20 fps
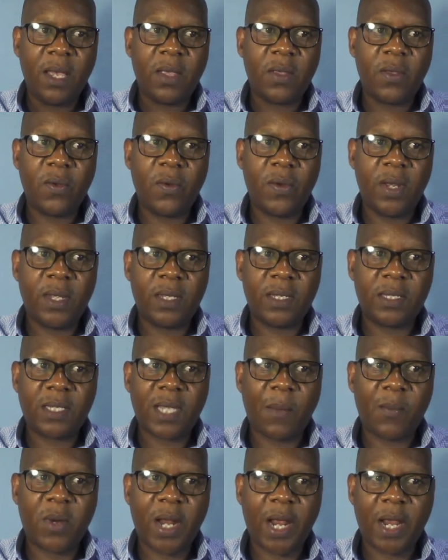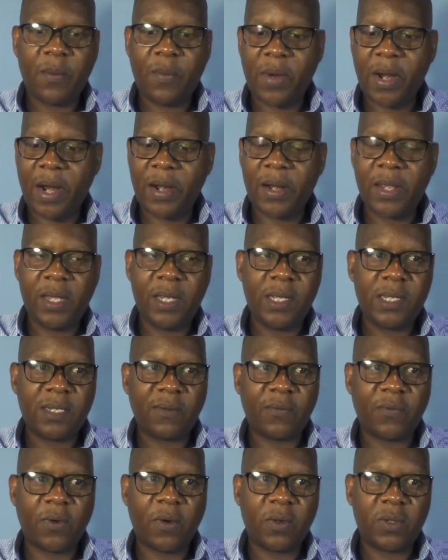You need some
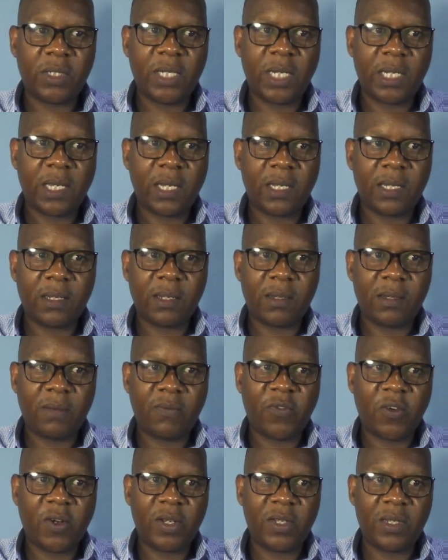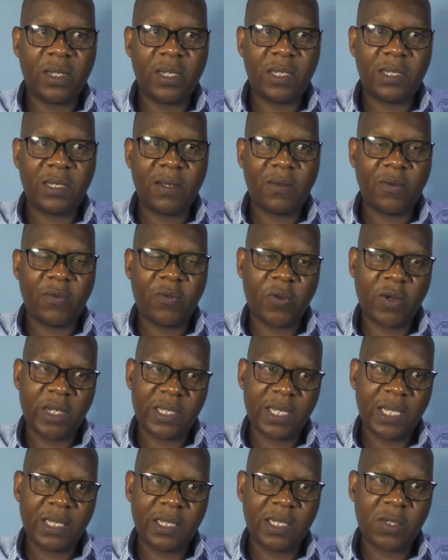libraries for checking. For
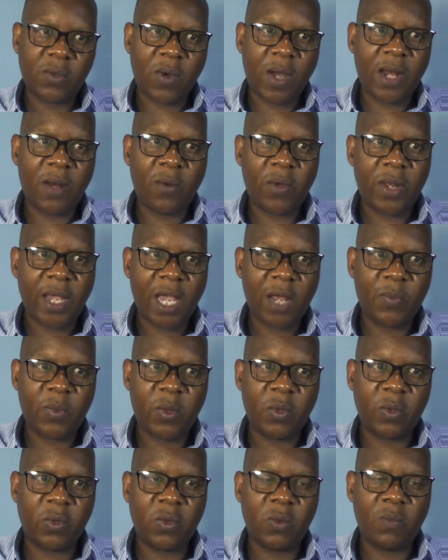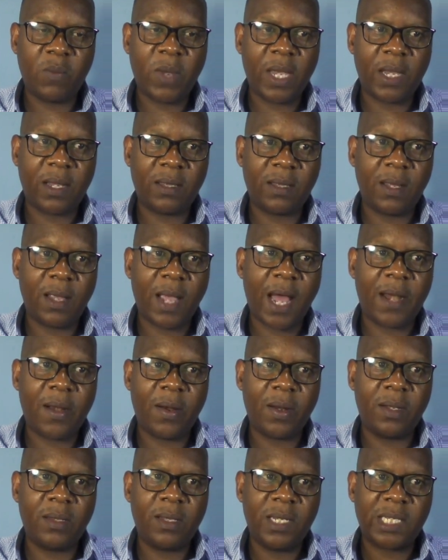instance, this one will help you to make
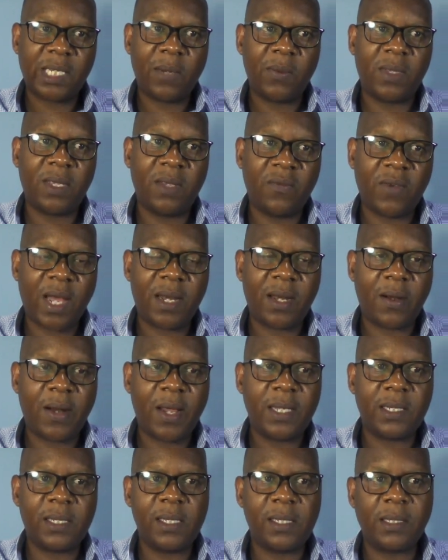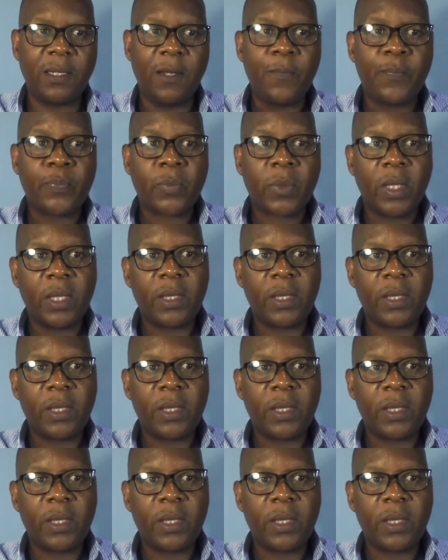a descriptive analysis.